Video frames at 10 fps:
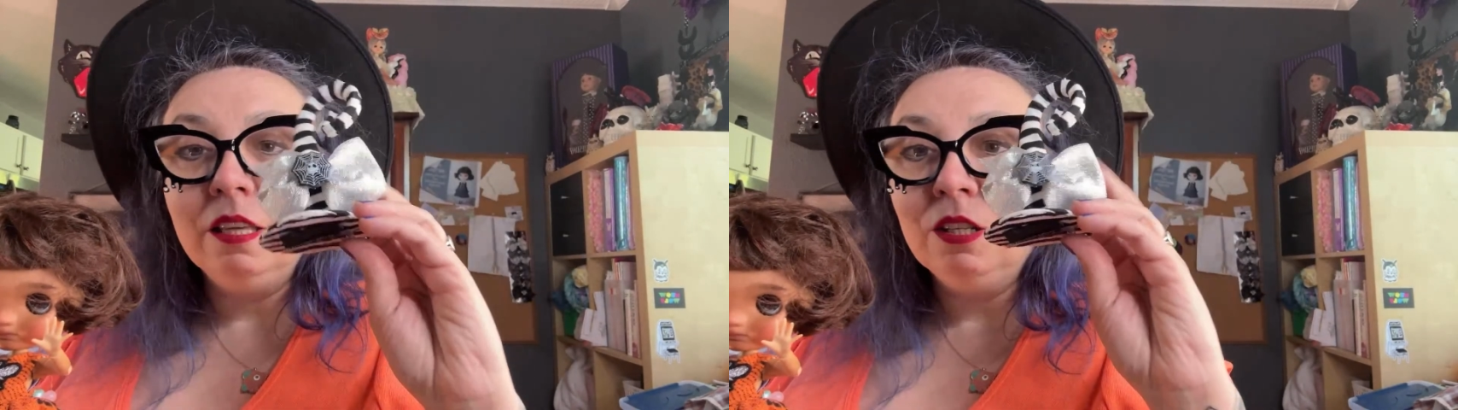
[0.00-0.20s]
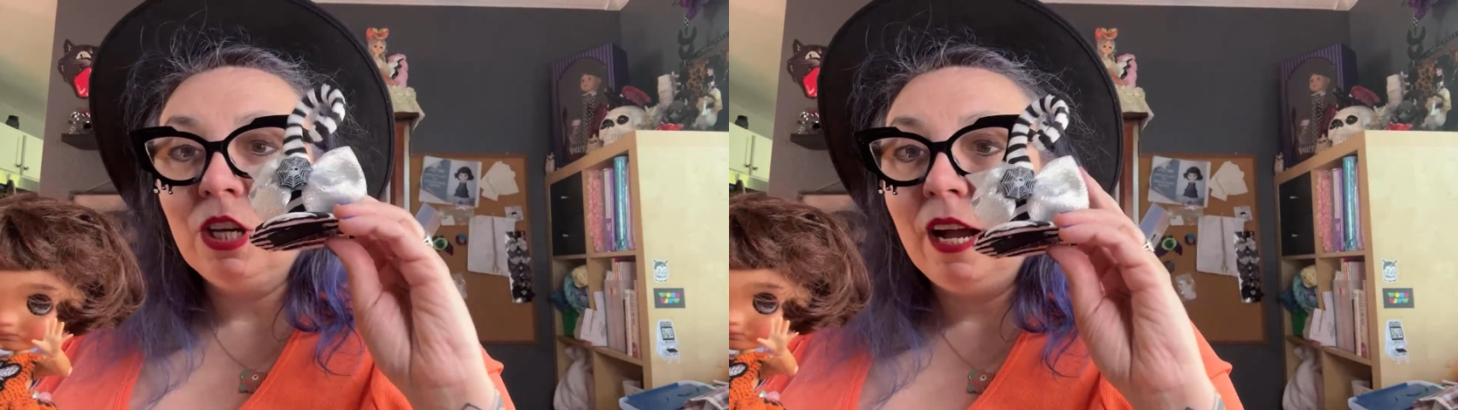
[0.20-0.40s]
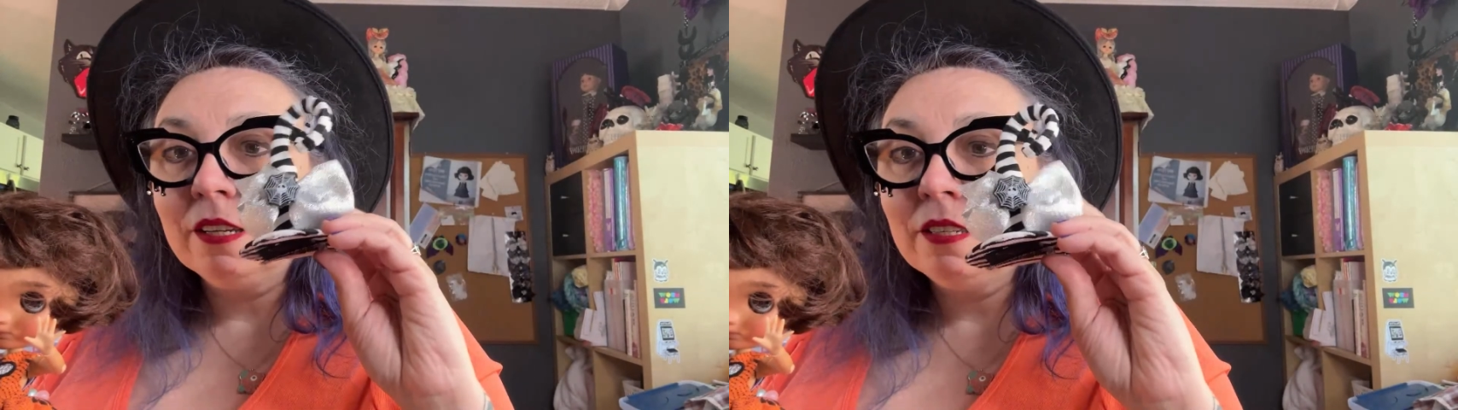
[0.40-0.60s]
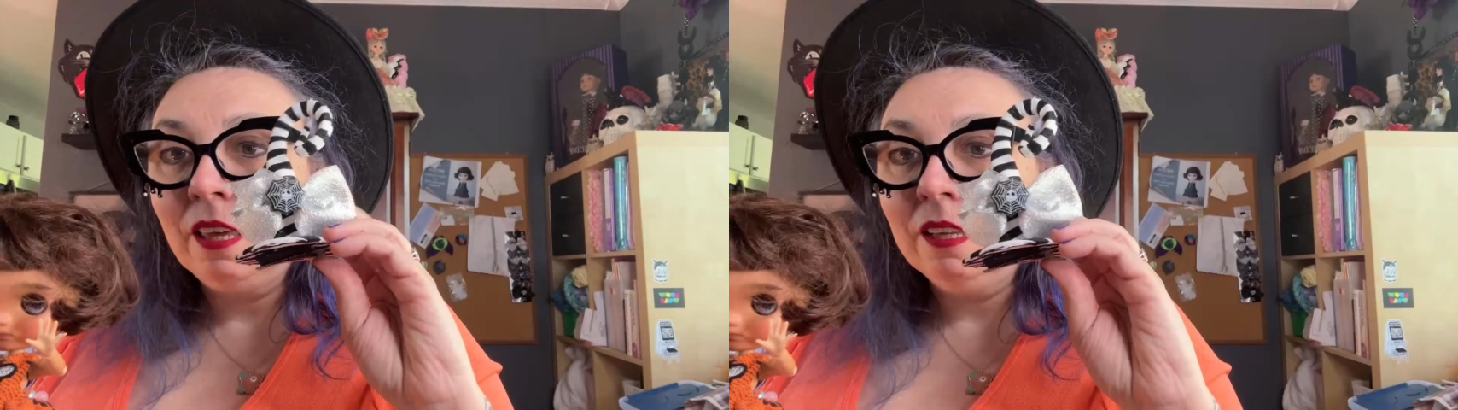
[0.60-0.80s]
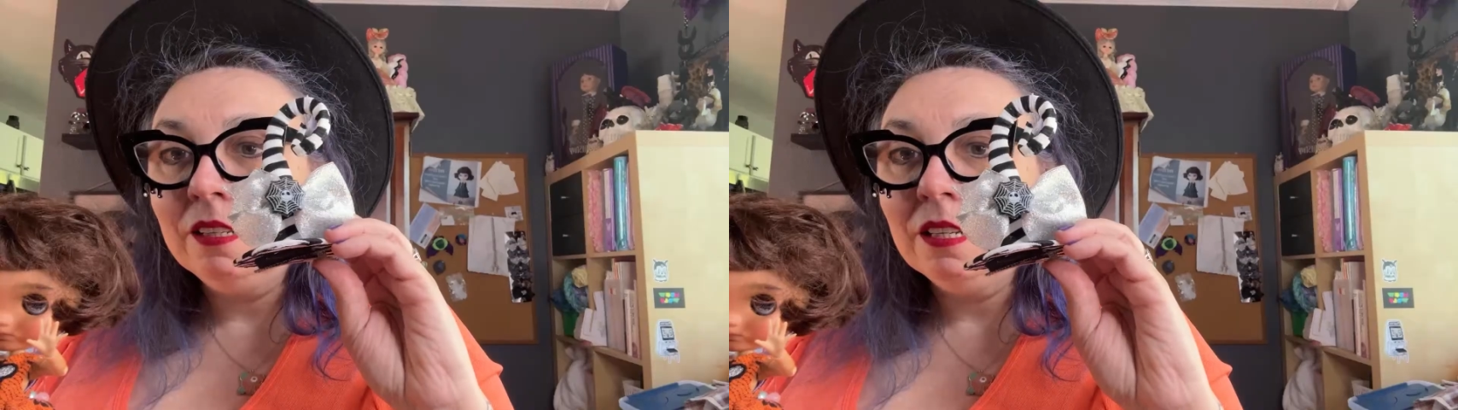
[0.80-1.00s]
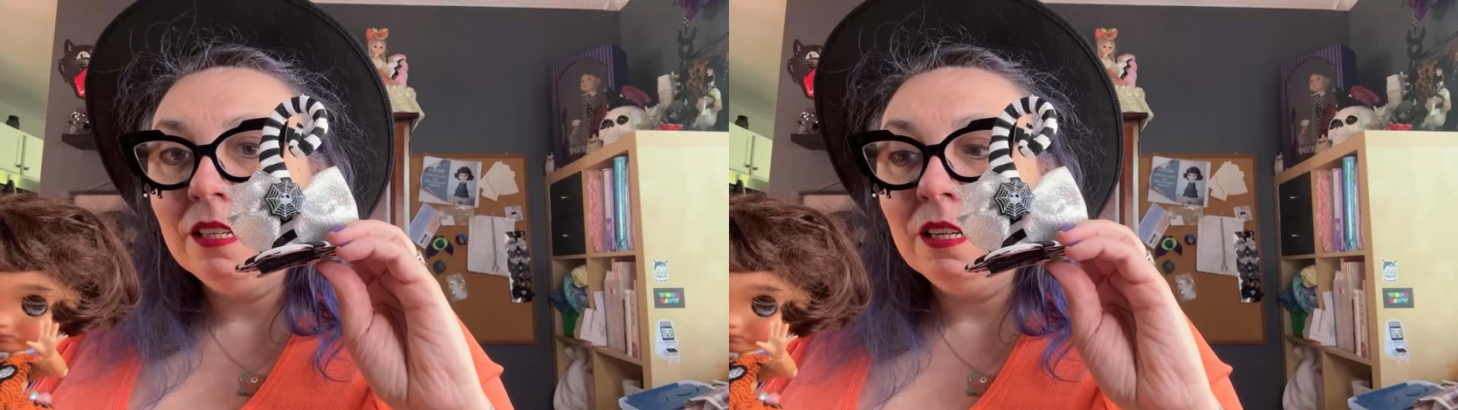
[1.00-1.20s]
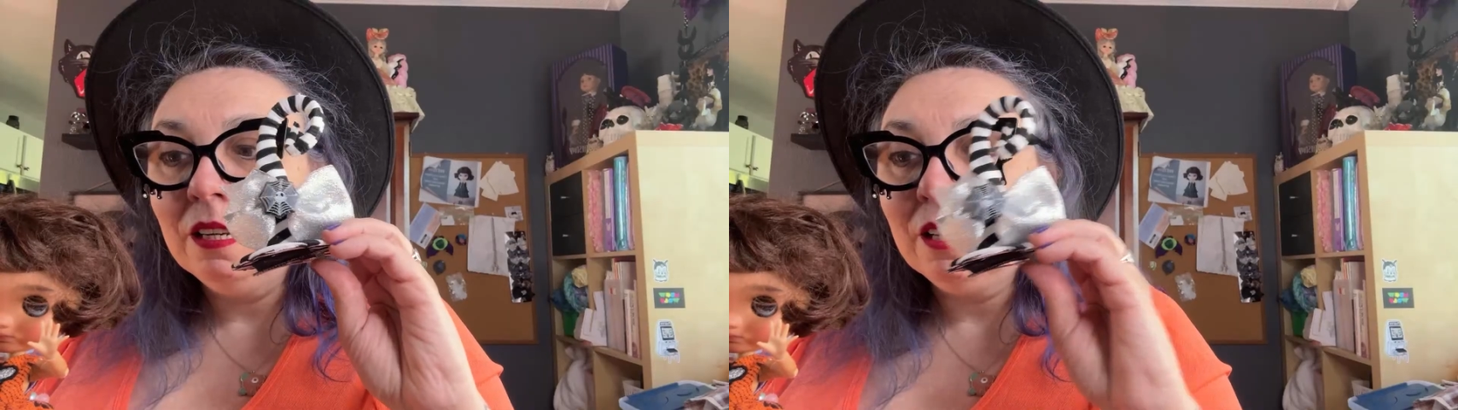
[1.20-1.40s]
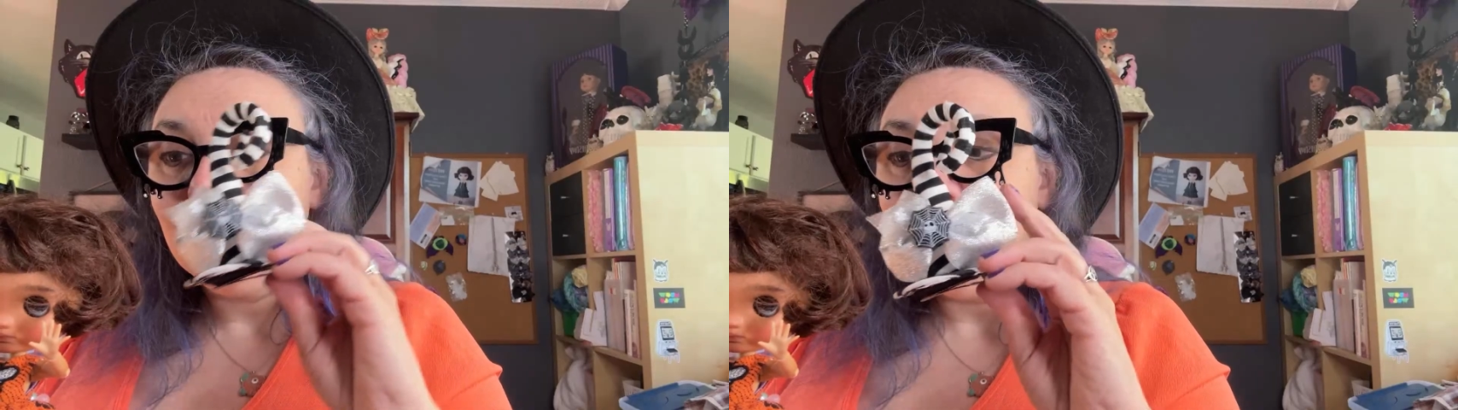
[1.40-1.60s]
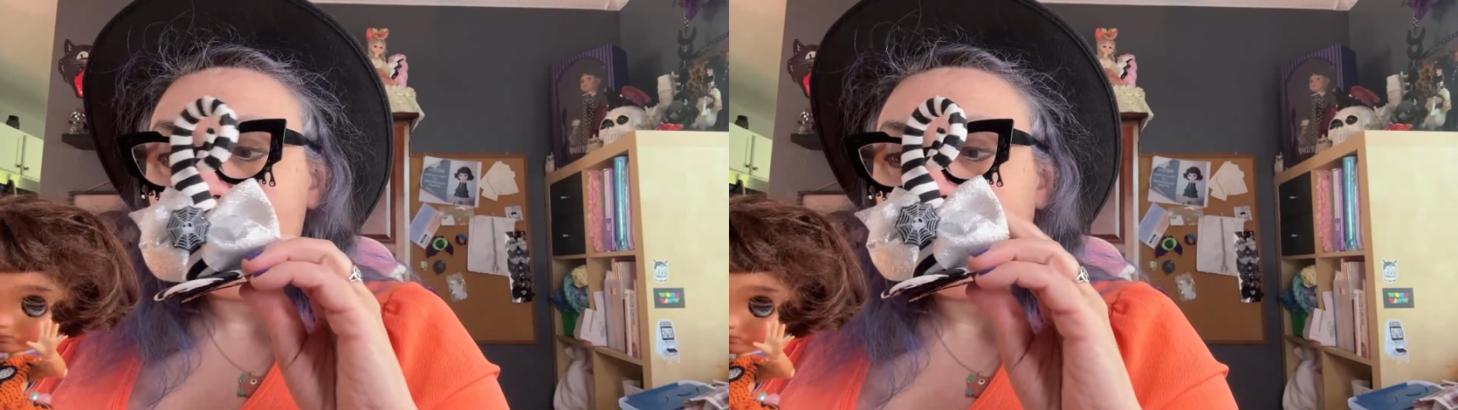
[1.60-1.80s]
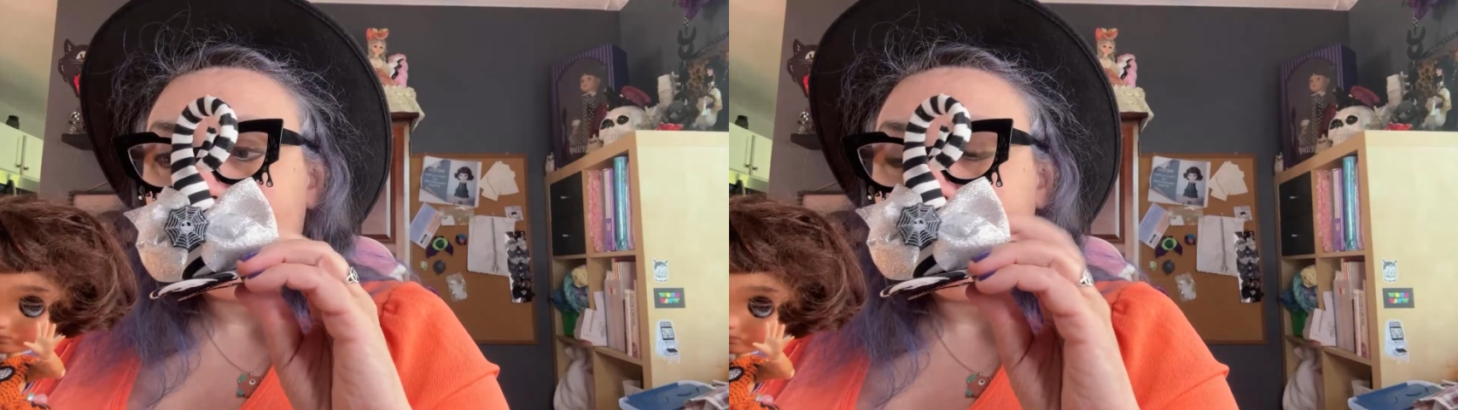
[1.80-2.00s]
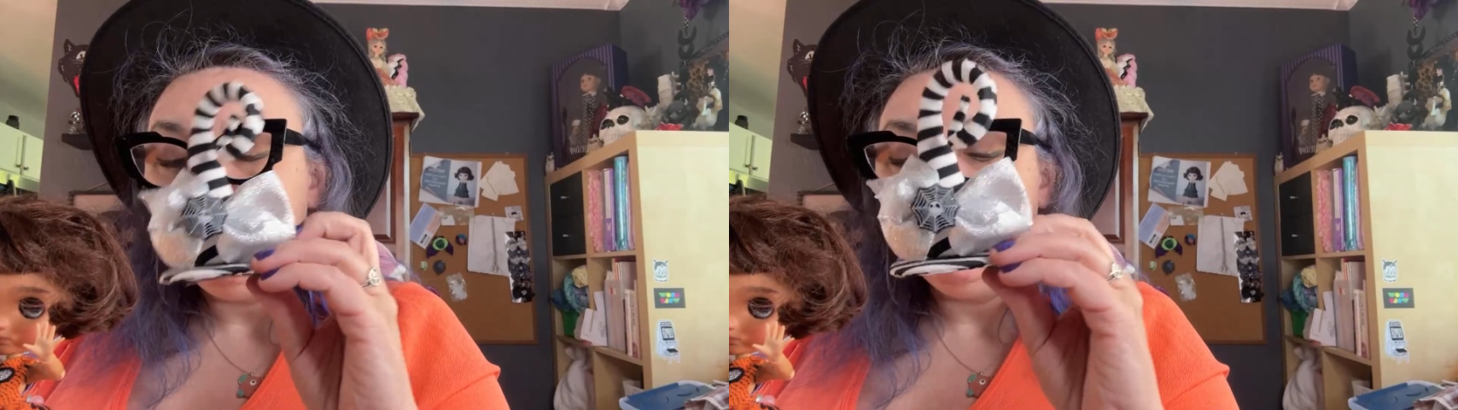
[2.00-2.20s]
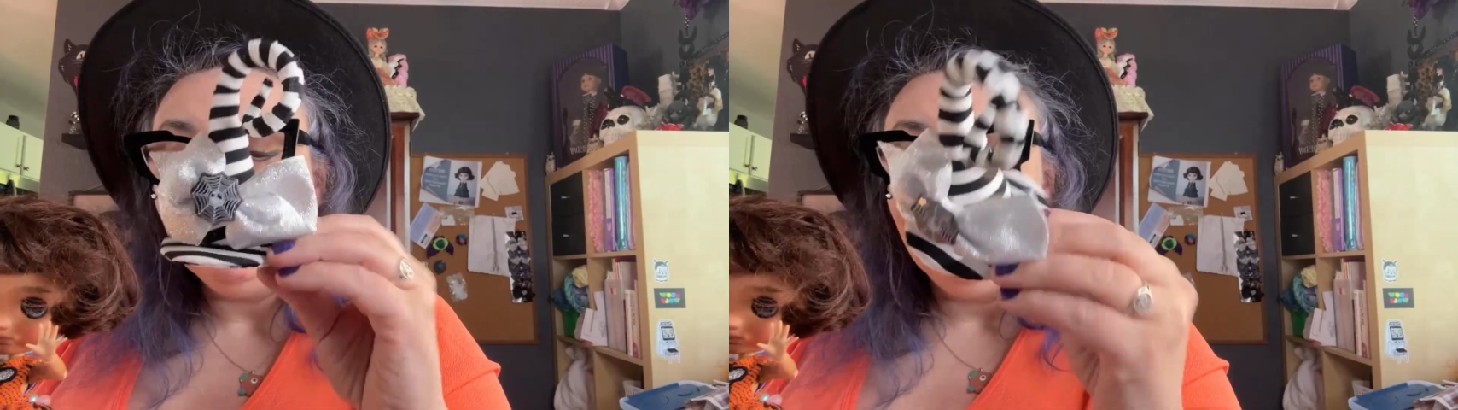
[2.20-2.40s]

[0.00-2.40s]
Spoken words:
Jack Skellington clip on it